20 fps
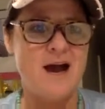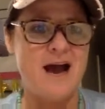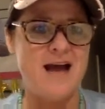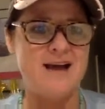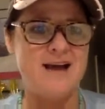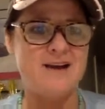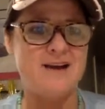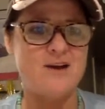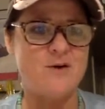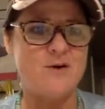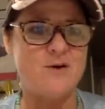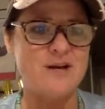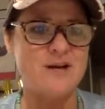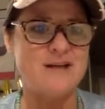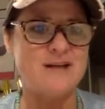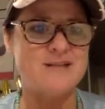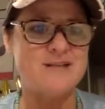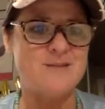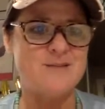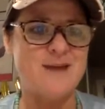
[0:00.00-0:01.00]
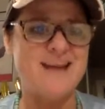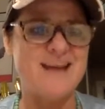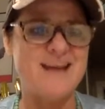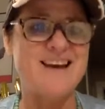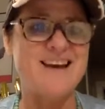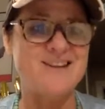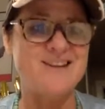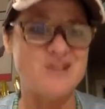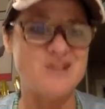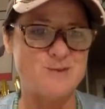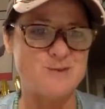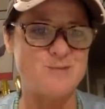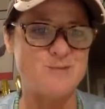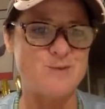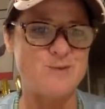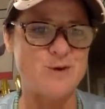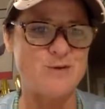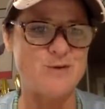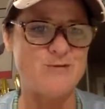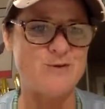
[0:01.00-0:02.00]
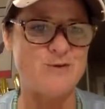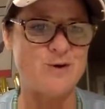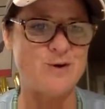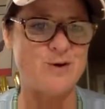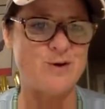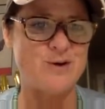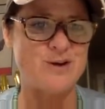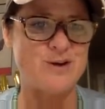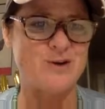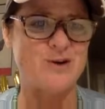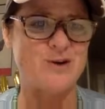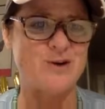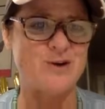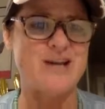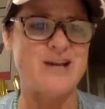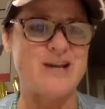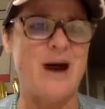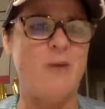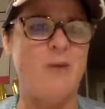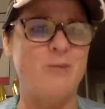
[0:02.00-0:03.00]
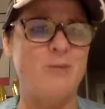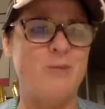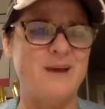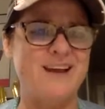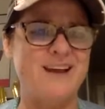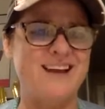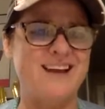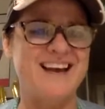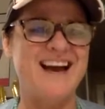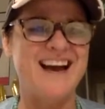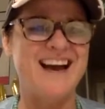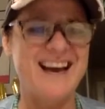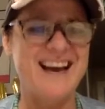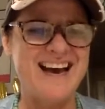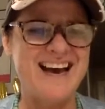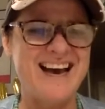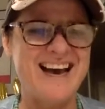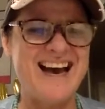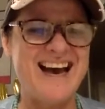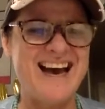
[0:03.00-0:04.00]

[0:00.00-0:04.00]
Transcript: I had a coconut to my kale chips. Beautiful. Yelping. I